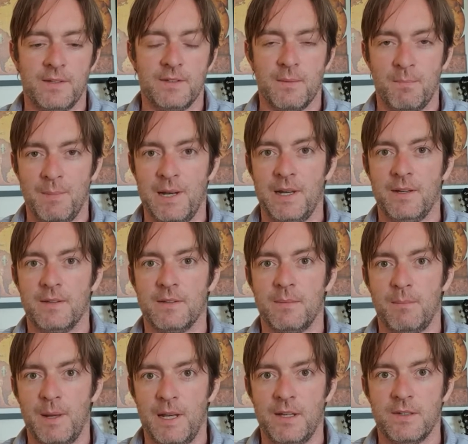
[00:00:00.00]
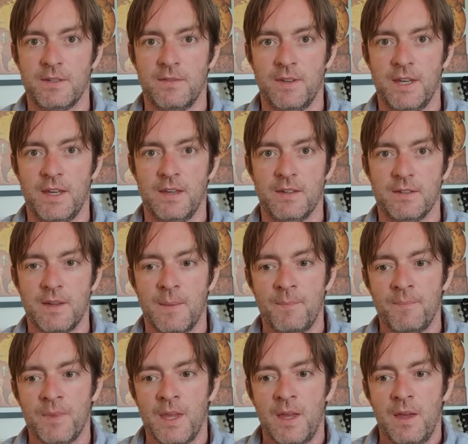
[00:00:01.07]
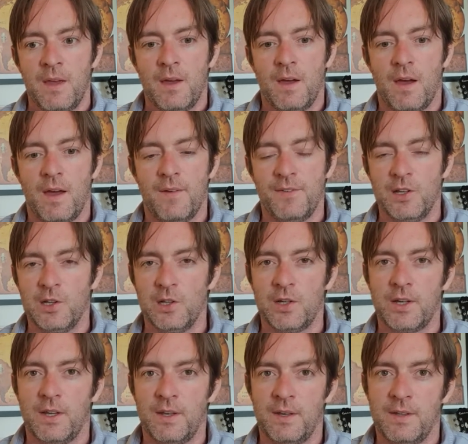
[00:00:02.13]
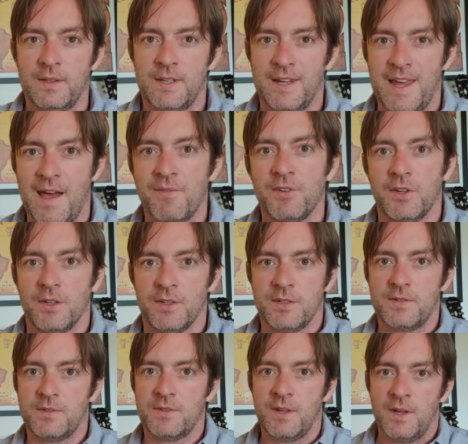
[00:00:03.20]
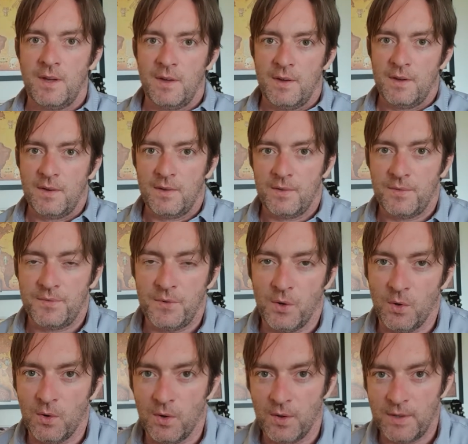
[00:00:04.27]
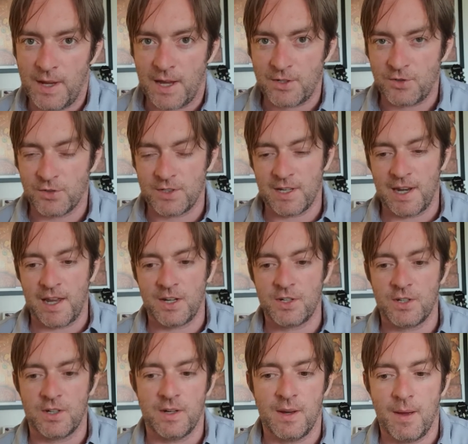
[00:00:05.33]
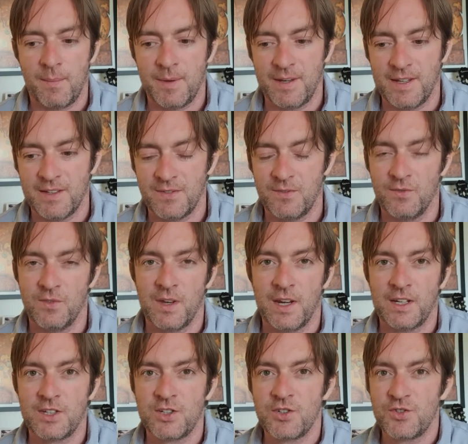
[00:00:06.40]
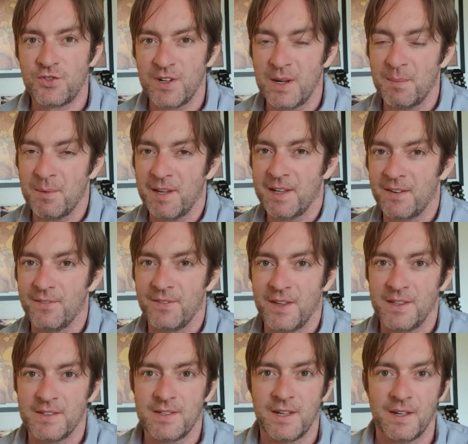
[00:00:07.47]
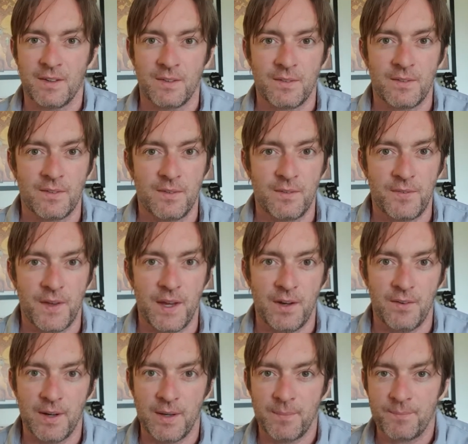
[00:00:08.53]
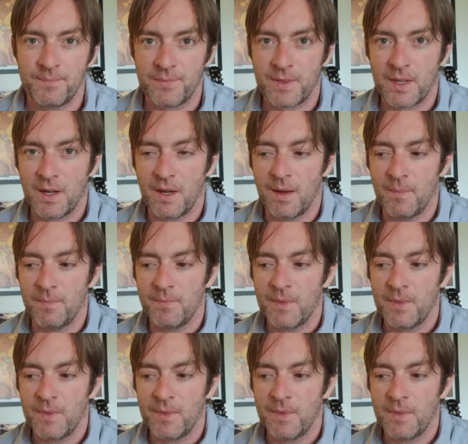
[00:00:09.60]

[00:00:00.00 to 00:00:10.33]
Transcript: and millions and millions of years. If you look into the evidence for natural selection, I mean, it's extremely convincing theory, and